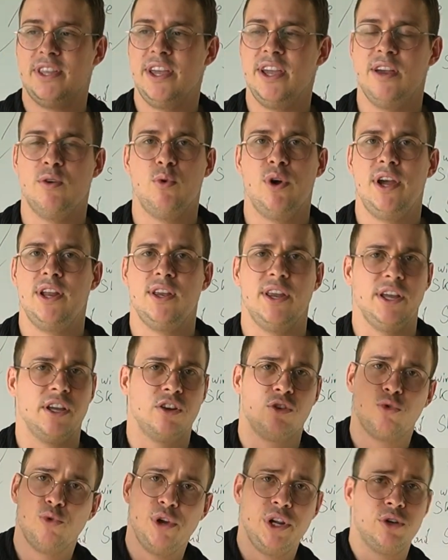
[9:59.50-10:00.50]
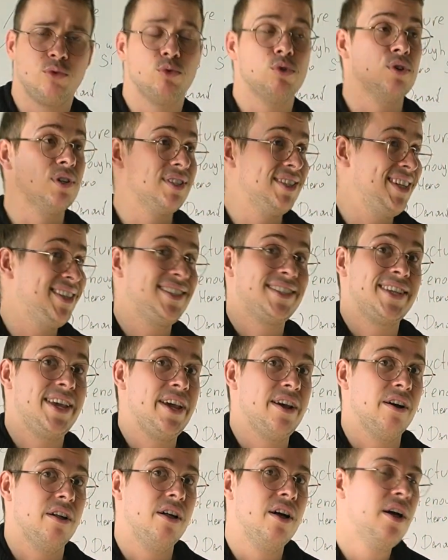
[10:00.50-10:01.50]
day, right? Like great ROAS, let's
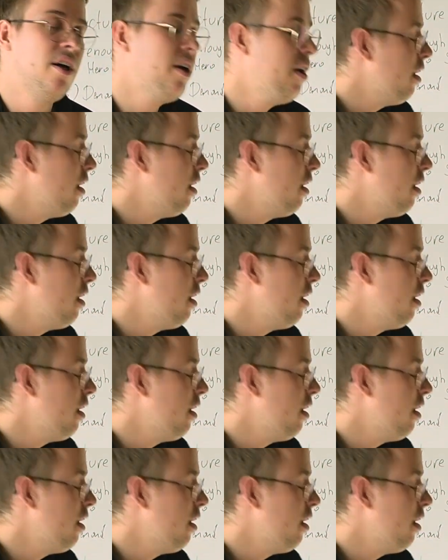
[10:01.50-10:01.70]
scale.